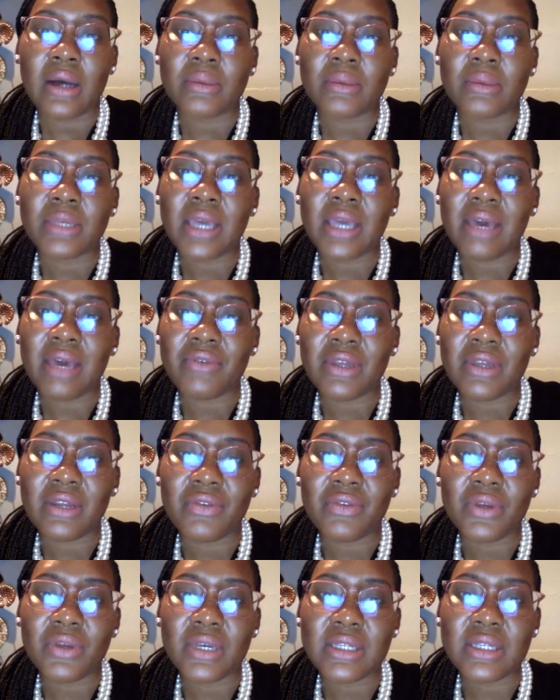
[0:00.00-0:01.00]
Kevin, if
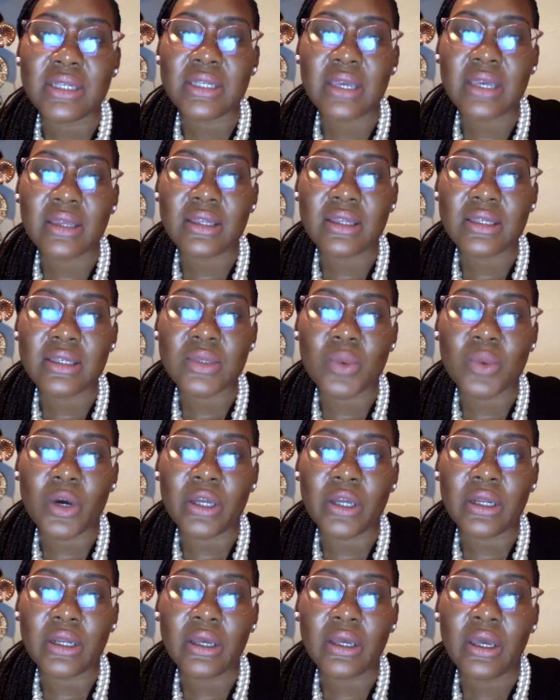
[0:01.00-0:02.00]
you could take this
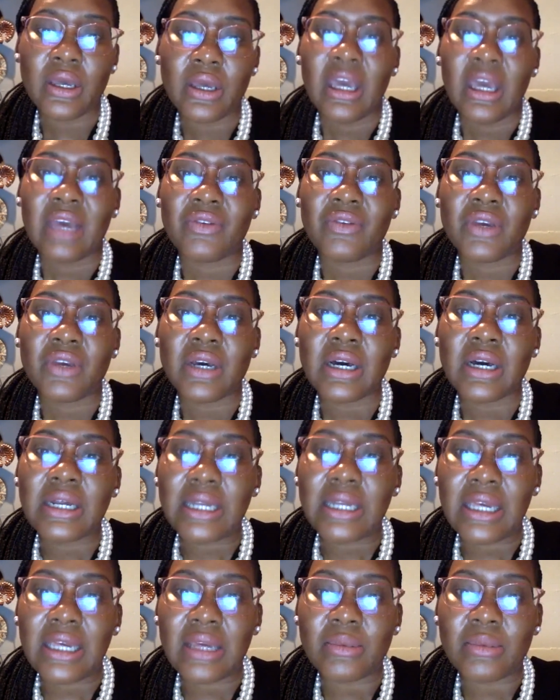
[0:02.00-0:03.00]
one. If you're
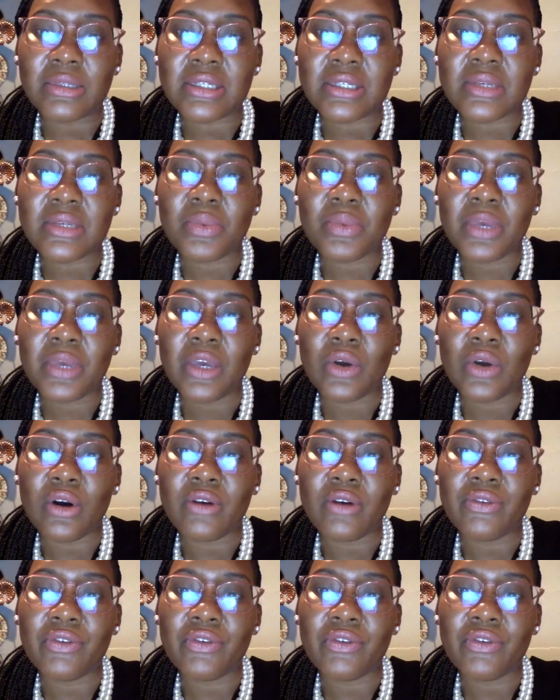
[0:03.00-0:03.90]
unable to pay off